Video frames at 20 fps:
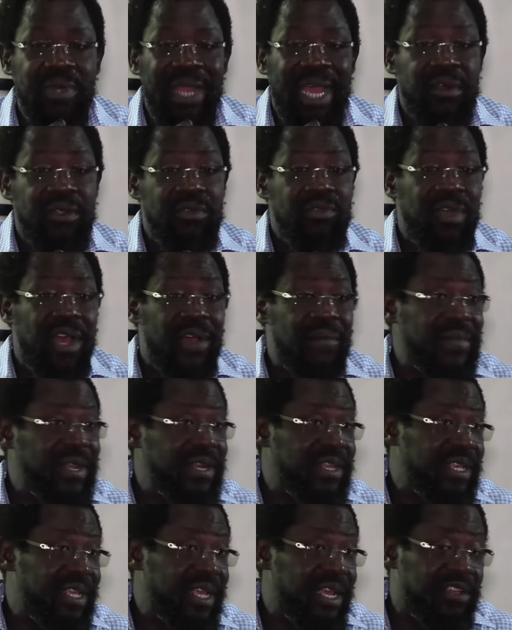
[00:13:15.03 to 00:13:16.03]
I don't know how
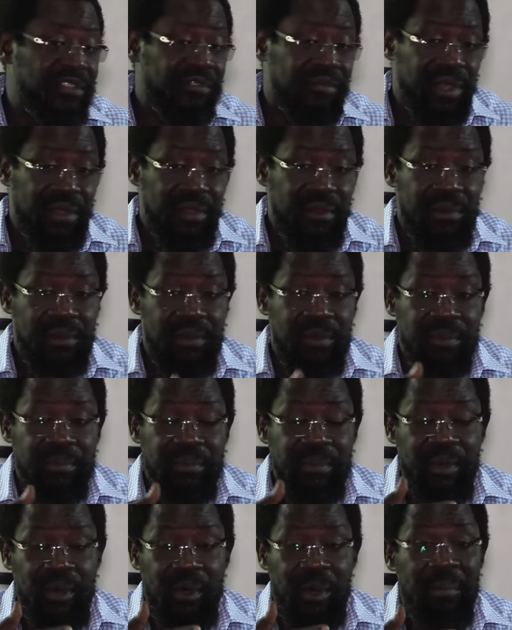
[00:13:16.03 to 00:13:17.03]
many years we're going
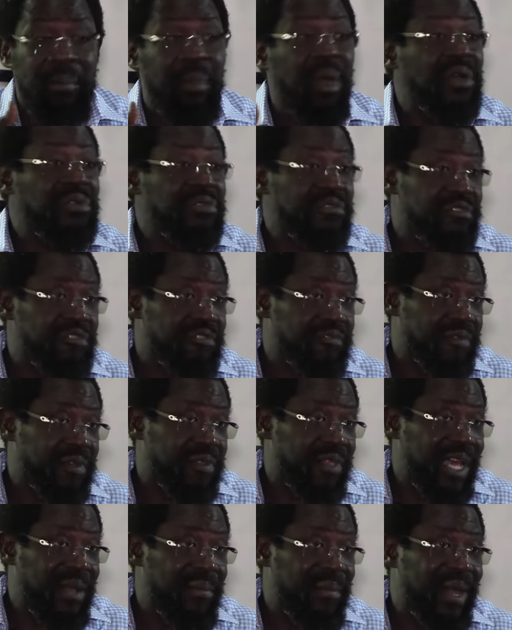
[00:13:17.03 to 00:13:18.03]
to, or months for
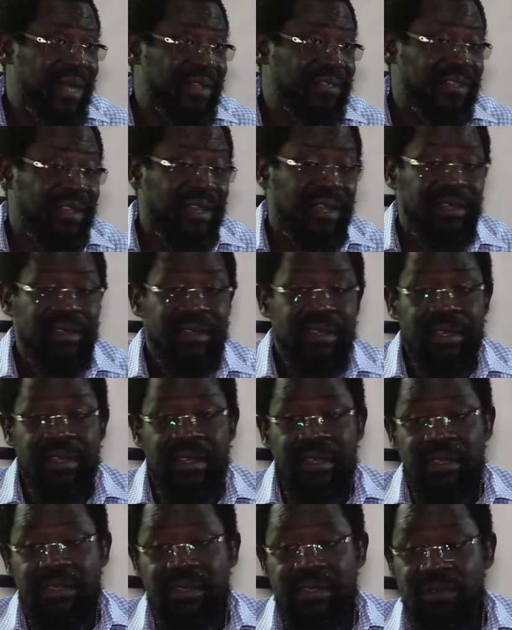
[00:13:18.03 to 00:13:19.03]
that matter,
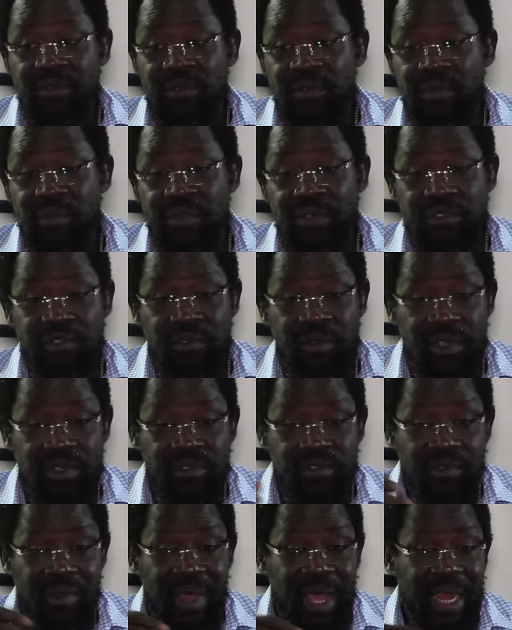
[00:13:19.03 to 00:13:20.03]
Tinubu is
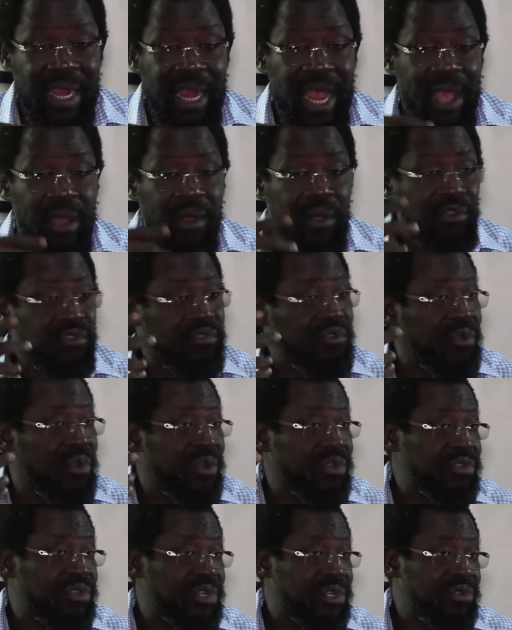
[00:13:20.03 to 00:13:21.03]
going to allow us to
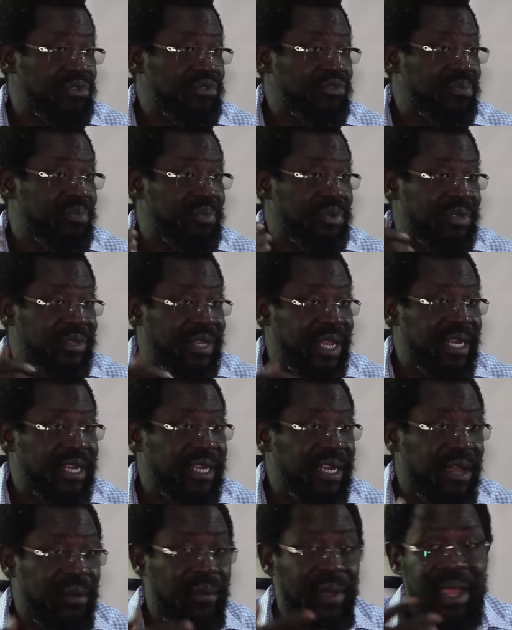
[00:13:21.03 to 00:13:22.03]
continue to
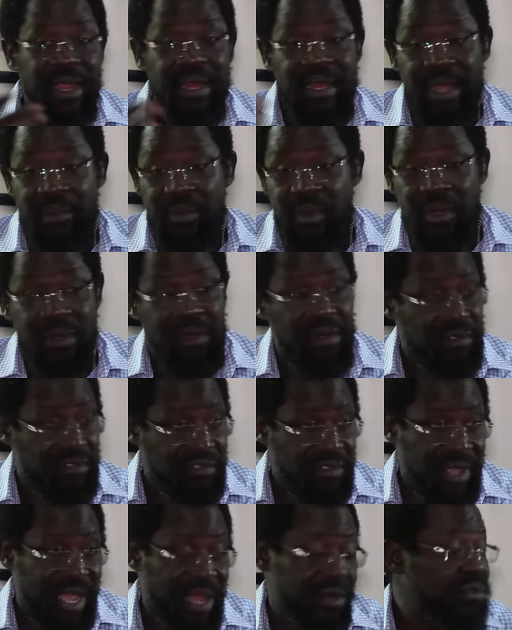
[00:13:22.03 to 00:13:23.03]
pretend that we're a
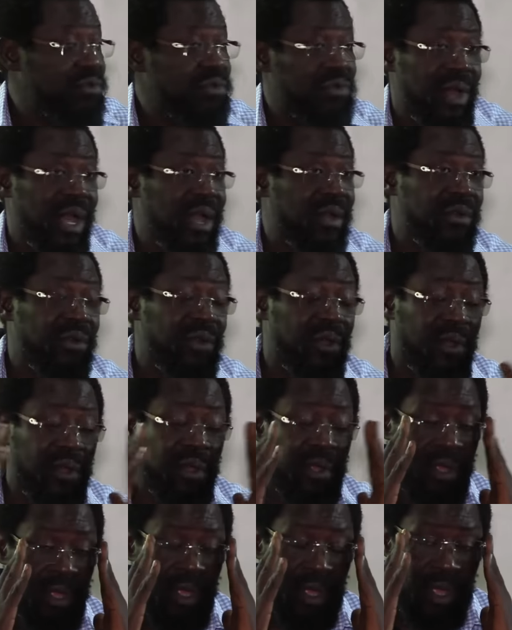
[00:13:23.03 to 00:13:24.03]
democracy. I don't know how
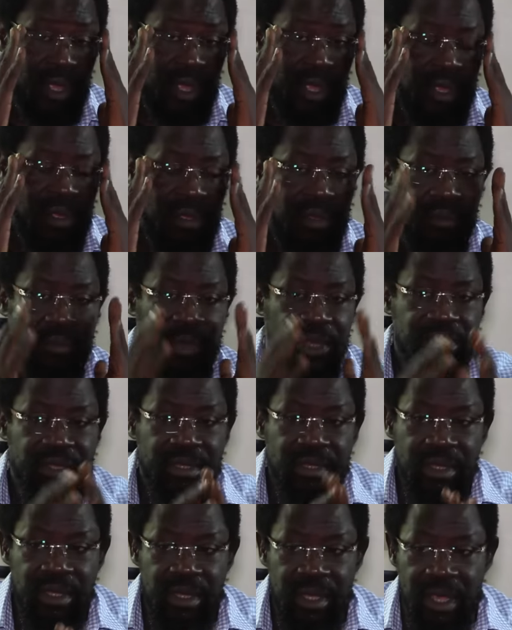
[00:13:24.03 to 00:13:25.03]
long,
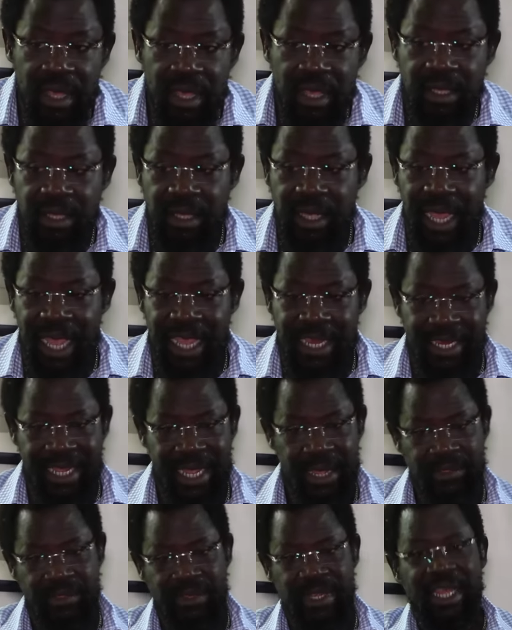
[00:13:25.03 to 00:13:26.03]
but I
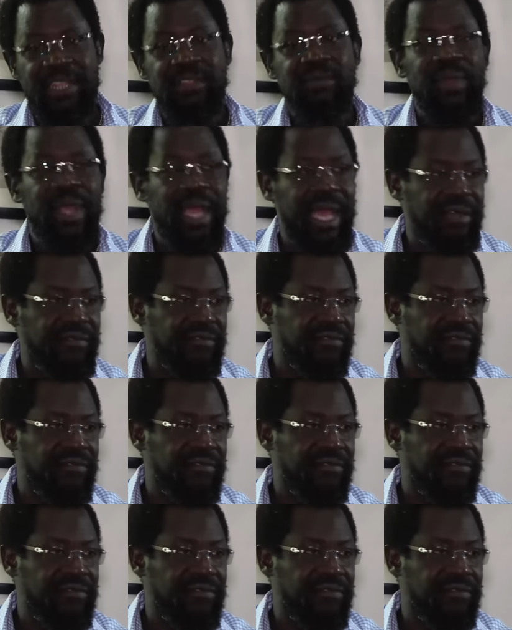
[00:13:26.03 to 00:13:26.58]
doubt that we